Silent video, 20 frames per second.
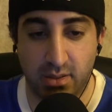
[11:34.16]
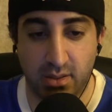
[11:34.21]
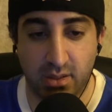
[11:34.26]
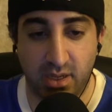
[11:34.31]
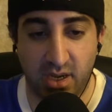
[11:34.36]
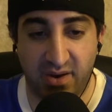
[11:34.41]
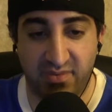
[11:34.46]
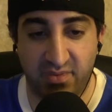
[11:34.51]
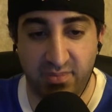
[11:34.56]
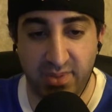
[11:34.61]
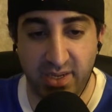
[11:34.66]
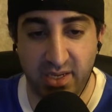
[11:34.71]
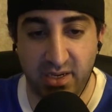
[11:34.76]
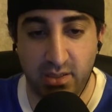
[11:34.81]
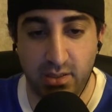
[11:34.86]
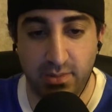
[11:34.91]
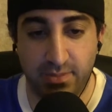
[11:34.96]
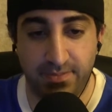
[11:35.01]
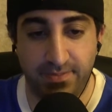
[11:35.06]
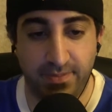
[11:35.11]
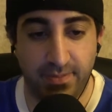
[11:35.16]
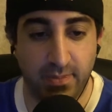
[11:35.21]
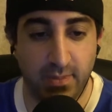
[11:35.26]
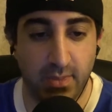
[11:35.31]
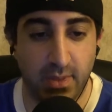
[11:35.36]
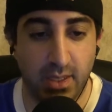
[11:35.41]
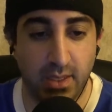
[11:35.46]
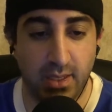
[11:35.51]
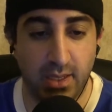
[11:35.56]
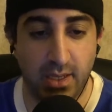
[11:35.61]
God forbid.
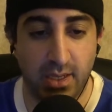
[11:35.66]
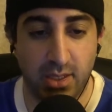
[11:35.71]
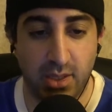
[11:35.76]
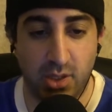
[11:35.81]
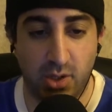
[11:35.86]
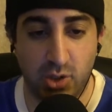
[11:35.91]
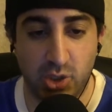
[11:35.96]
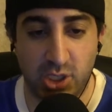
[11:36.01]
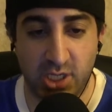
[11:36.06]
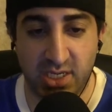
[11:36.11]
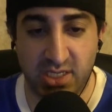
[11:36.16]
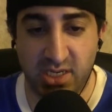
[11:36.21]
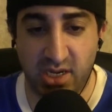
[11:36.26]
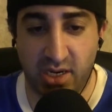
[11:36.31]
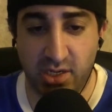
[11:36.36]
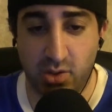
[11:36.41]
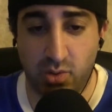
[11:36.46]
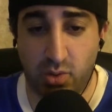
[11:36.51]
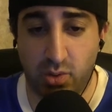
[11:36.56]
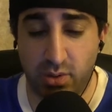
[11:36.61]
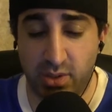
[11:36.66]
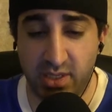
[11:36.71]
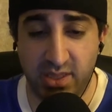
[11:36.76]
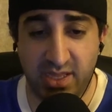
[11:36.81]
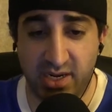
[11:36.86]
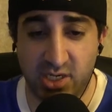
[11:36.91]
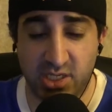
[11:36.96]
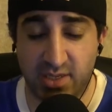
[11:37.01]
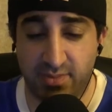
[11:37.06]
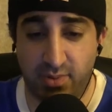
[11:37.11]
Though she has not courted
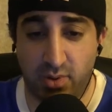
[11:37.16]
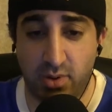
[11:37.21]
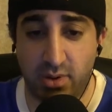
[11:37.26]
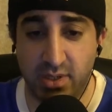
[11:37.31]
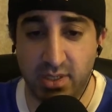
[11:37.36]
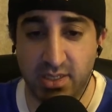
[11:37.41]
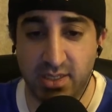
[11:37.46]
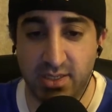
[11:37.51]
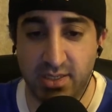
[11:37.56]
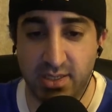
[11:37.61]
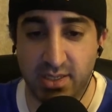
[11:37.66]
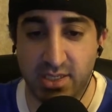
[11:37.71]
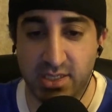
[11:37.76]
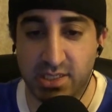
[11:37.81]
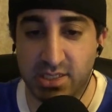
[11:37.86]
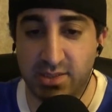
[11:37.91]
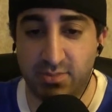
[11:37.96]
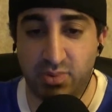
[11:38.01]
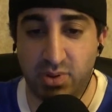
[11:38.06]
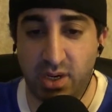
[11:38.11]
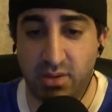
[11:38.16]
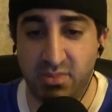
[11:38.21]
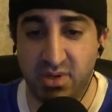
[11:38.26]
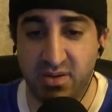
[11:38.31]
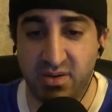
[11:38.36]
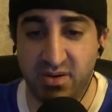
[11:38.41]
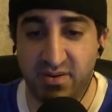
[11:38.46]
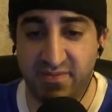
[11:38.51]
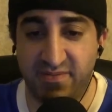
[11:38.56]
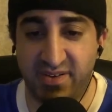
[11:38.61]
their support, some
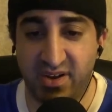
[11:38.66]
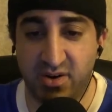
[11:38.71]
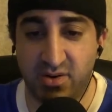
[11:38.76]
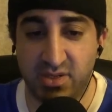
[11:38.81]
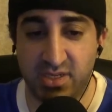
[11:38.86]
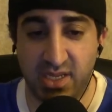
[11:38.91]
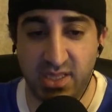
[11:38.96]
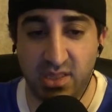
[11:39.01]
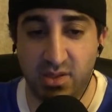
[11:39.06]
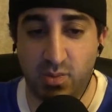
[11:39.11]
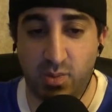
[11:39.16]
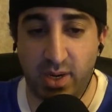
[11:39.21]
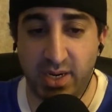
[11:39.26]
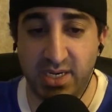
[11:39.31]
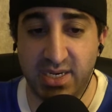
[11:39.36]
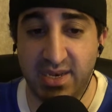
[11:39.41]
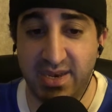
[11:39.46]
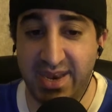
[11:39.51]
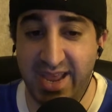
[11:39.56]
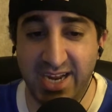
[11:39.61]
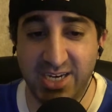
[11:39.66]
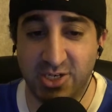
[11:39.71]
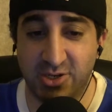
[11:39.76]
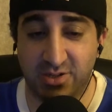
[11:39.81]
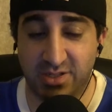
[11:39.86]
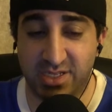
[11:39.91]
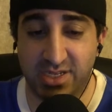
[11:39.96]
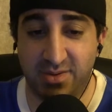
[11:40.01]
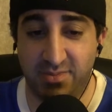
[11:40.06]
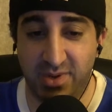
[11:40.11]
prominent figures in the white
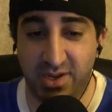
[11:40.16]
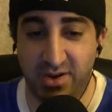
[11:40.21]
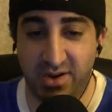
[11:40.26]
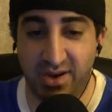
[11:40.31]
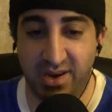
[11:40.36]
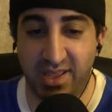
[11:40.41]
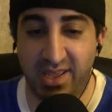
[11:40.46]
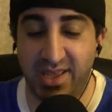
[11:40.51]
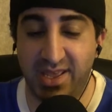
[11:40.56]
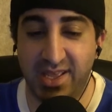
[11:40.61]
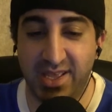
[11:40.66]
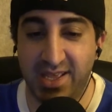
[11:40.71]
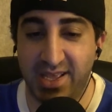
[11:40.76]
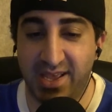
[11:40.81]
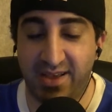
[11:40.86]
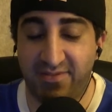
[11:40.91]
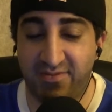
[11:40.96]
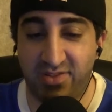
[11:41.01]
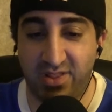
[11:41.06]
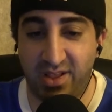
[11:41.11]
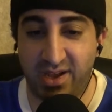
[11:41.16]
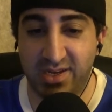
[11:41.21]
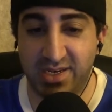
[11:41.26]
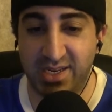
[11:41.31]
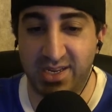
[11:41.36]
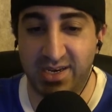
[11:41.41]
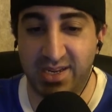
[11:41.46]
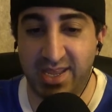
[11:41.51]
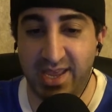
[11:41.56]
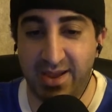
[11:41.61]
nationalist community have
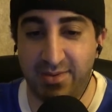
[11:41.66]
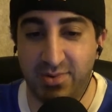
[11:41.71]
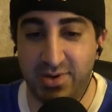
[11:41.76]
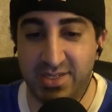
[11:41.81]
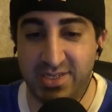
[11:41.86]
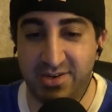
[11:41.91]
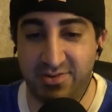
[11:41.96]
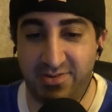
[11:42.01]
flocked in Gabbard's